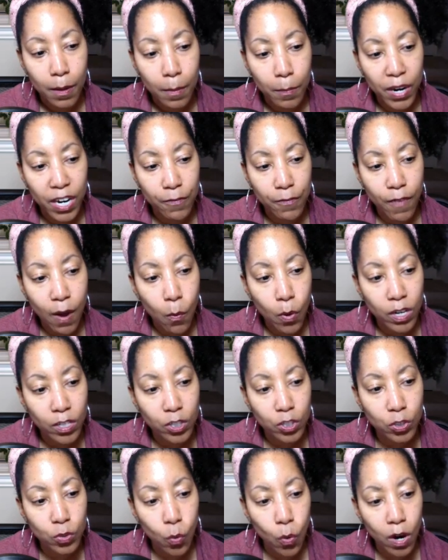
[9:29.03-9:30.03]
but if I wanna
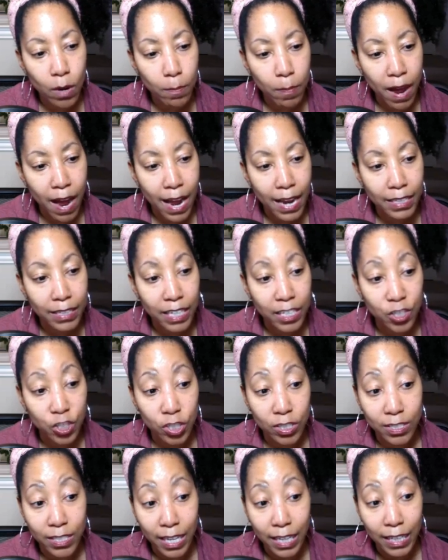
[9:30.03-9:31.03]
sort by, let's
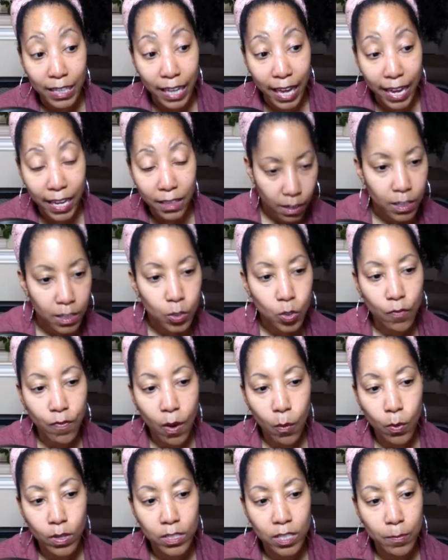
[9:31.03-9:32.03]
just say length, so if I
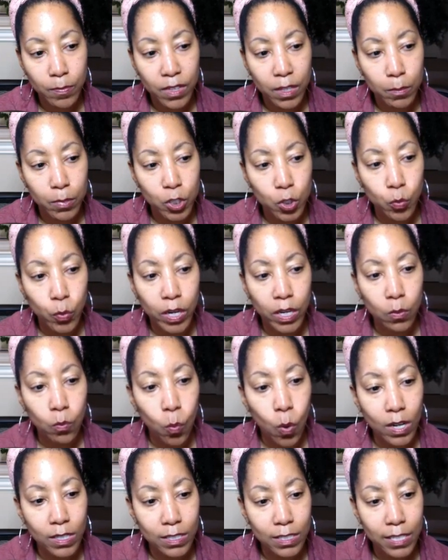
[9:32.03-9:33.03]
want something between
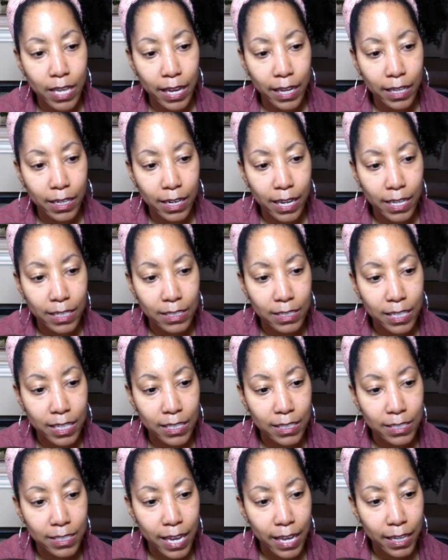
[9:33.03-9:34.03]
one second and
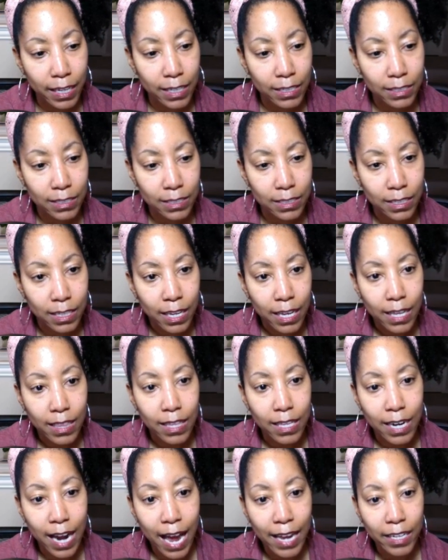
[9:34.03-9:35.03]
10 seconds,
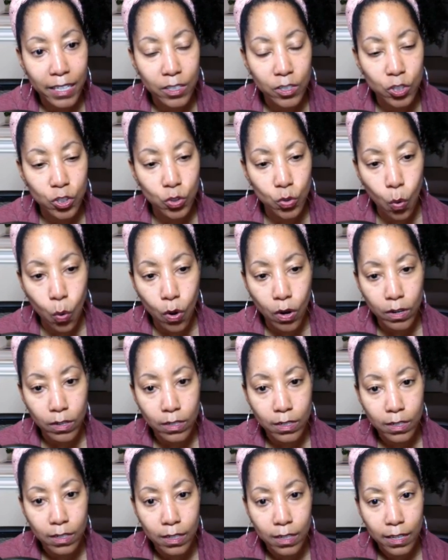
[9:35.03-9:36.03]
then I can sort
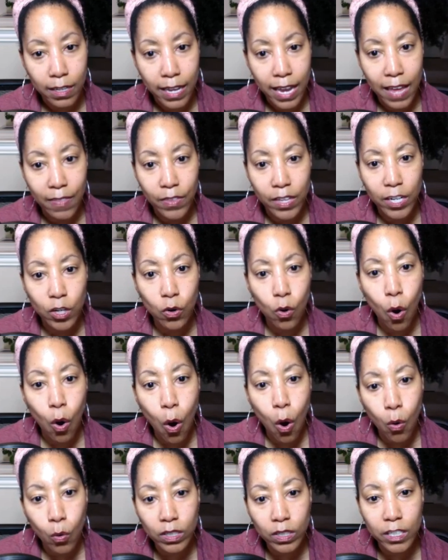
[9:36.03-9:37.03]
and then it'll
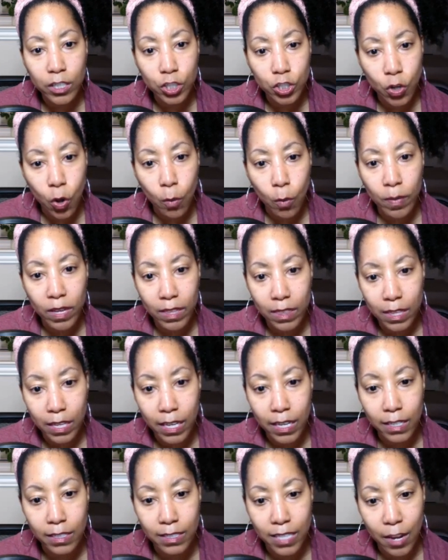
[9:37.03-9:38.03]
only show me
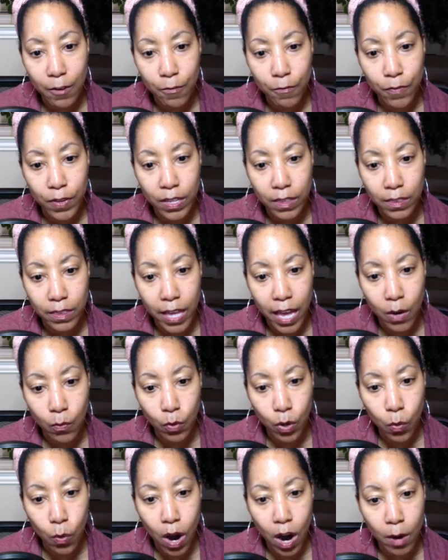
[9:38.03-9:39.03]
things that fit that
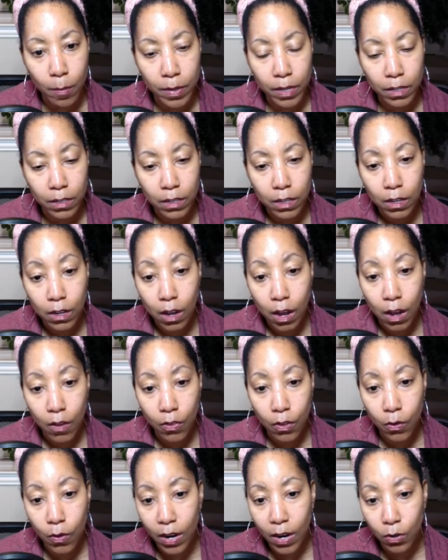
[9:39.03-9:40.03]
requirement.
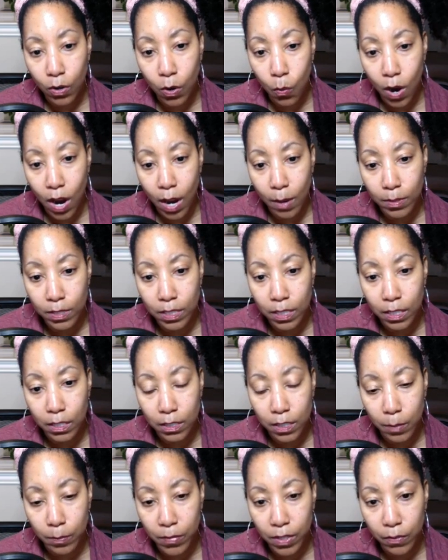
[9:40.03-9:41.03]
Although I don't know why I'm saying
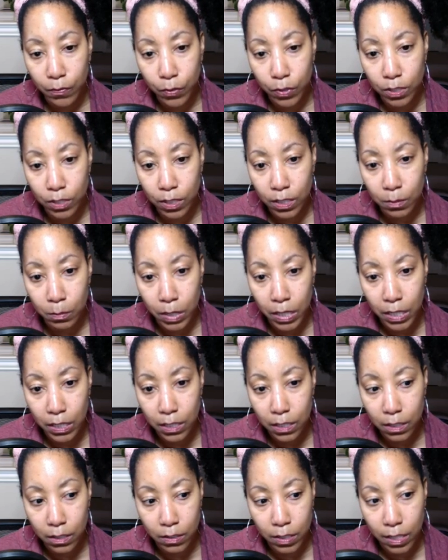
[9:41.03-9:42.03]
something for six minutes
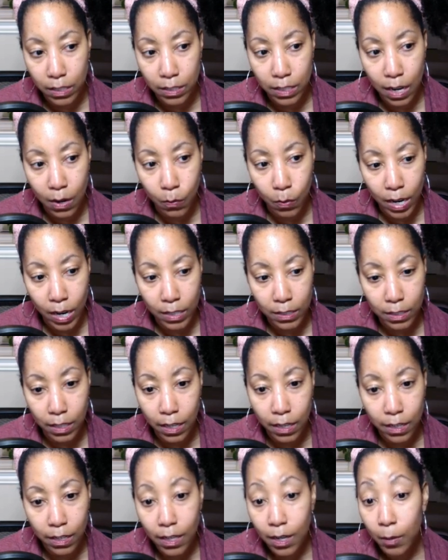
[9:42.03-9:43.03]
here. That's not what I
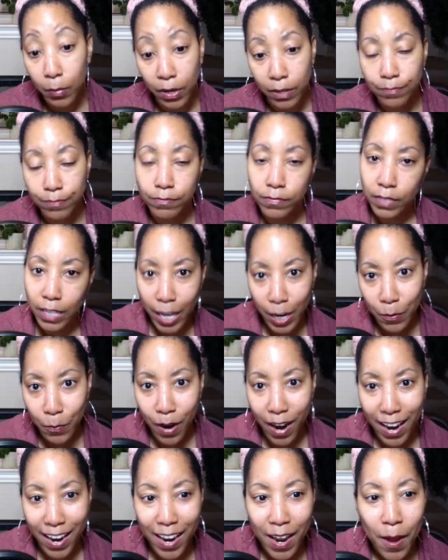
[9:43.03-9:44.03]
said. But
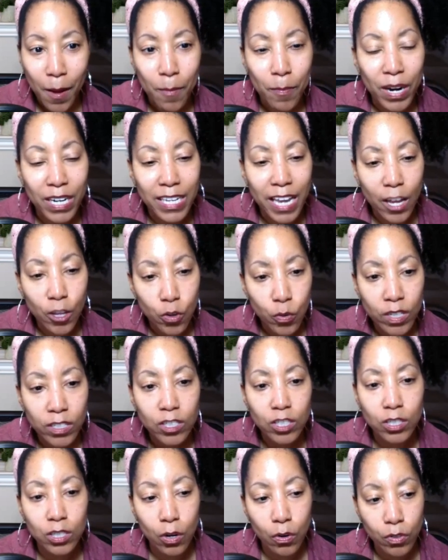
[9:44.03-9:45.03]
anyway, but yeah, you can
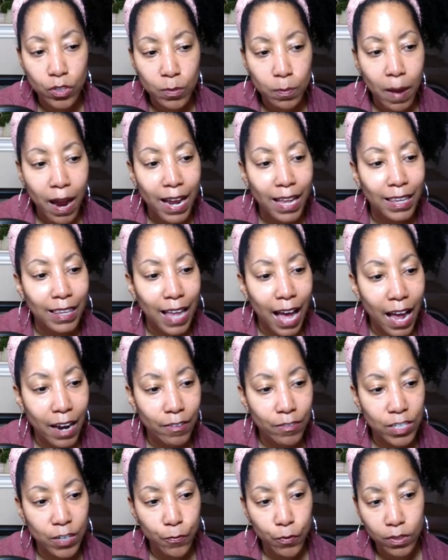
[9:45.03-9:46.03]
search by a lot
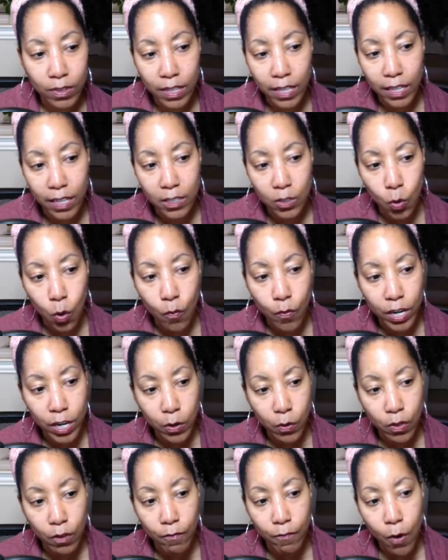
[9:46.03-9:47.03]
of different things. So over here
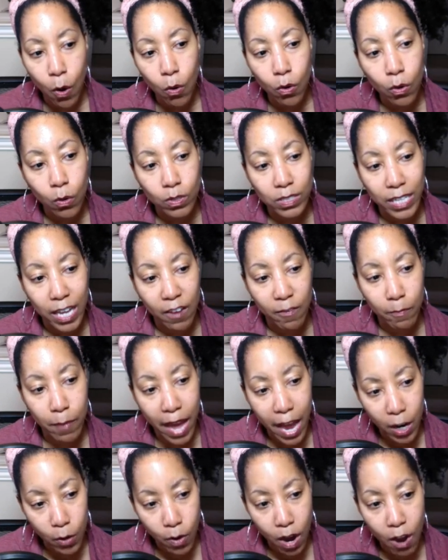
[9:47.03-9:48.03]
on the vocals, they have
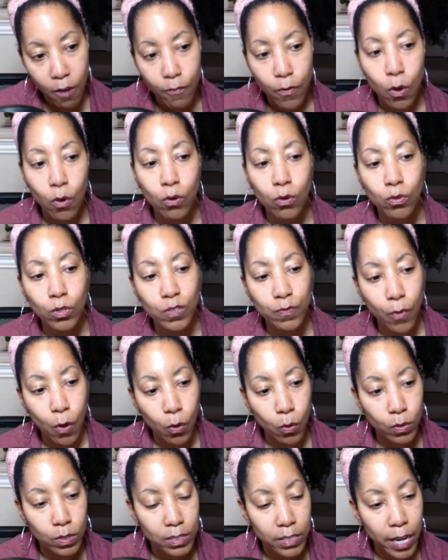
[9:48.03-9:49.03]
background vocals,
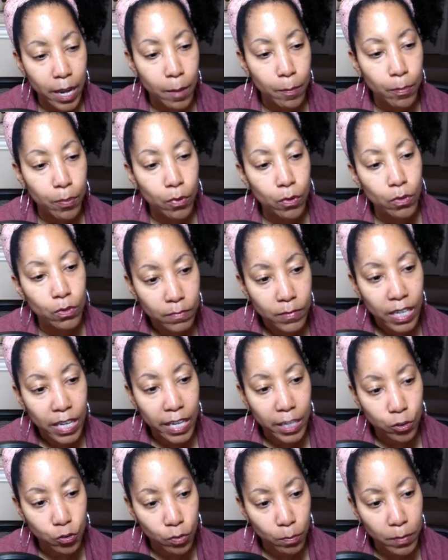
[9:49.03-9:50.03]
vocal samples,
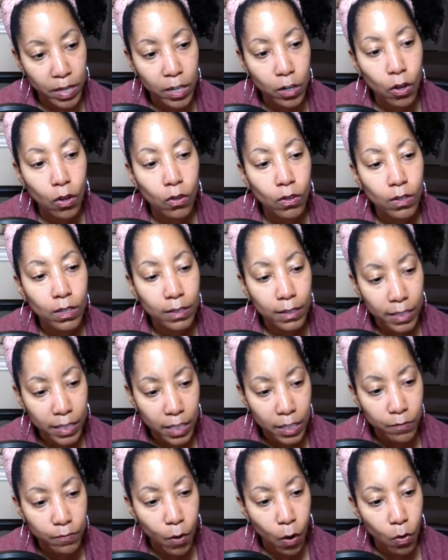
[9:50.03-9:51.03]
instrumental,
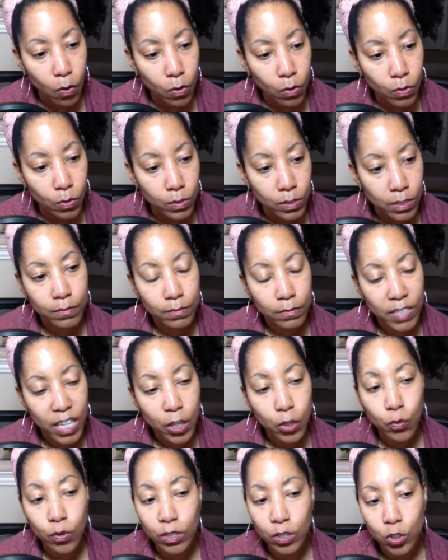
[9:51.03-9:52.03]
lead vocals.
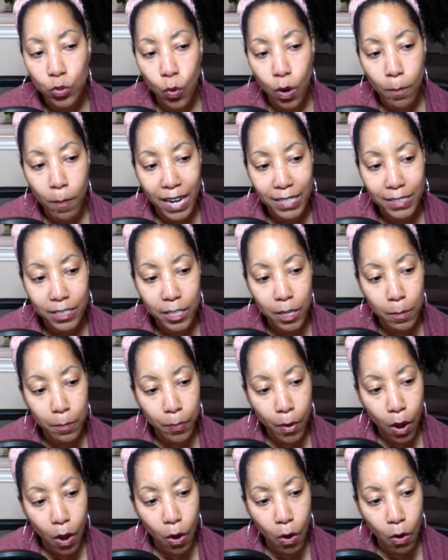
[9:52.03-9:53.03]
You can sort by
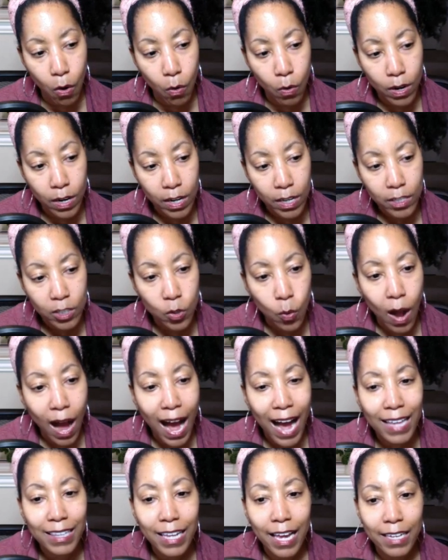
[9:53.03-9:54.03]
tempo. So
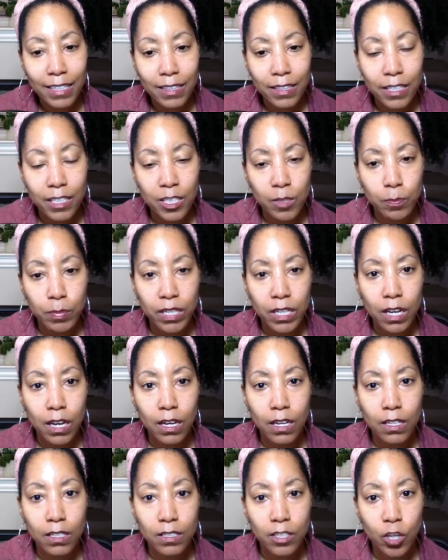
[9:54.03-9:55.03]
I like this
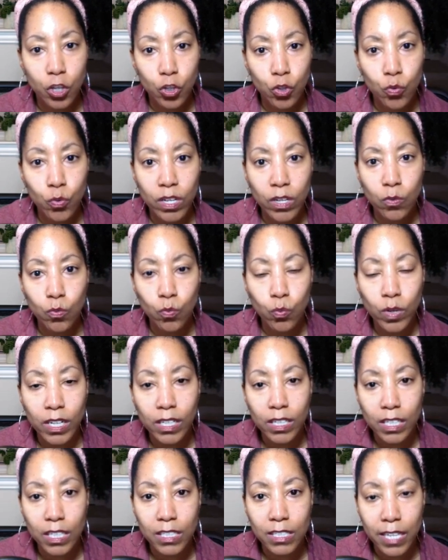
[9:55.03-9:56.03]
because you can
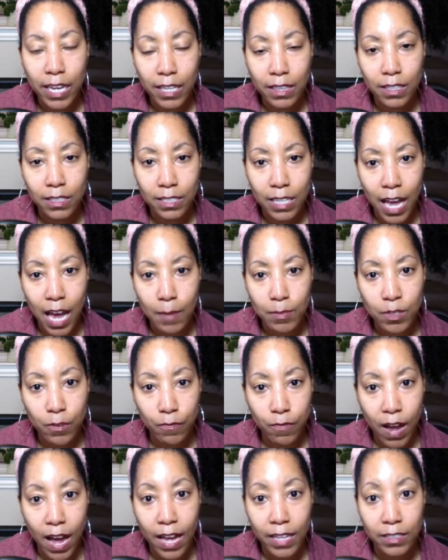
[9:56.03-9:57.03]
really take the time to
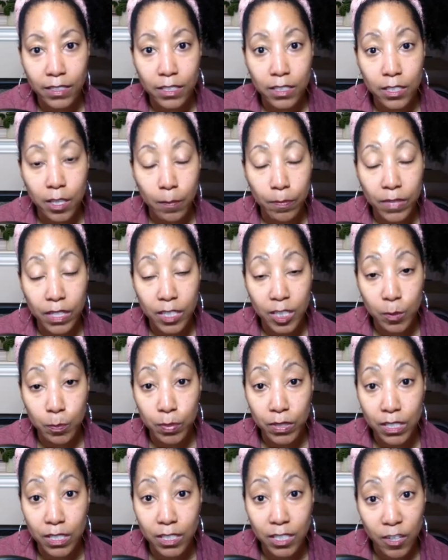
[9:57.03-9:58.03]
find something
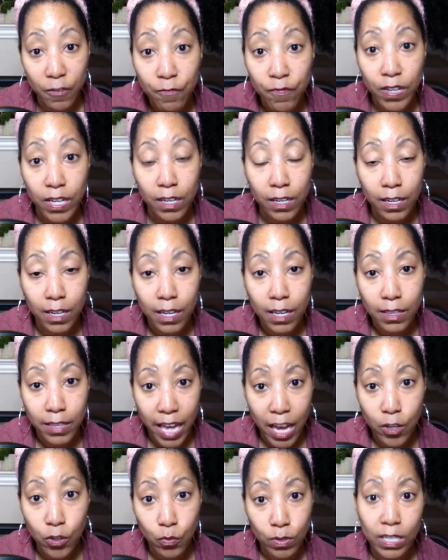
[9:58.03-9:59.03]
specific
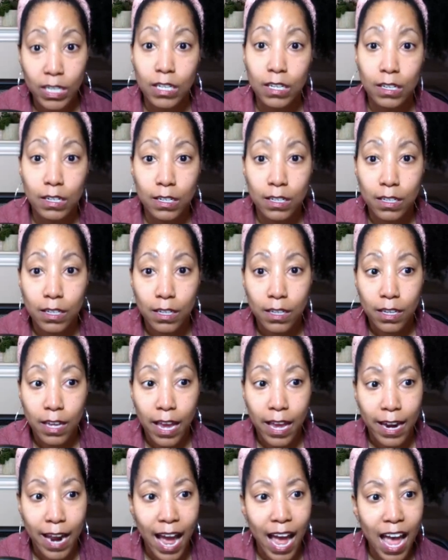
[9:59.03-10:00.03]
that you need.
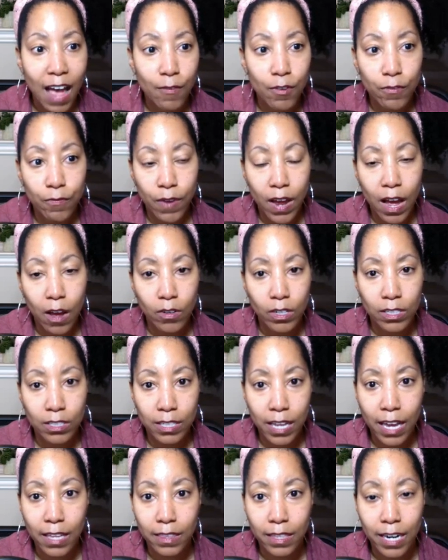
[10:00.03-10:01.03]
And I haven't found a
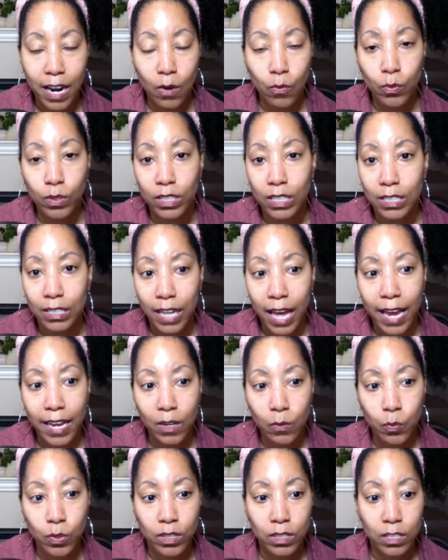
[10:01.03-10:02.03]
site that I really like
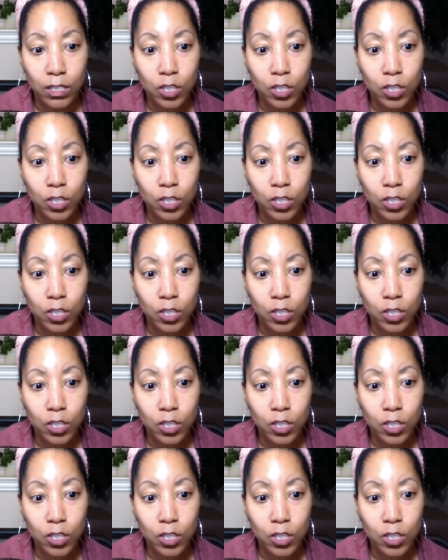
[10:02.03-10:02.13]
with the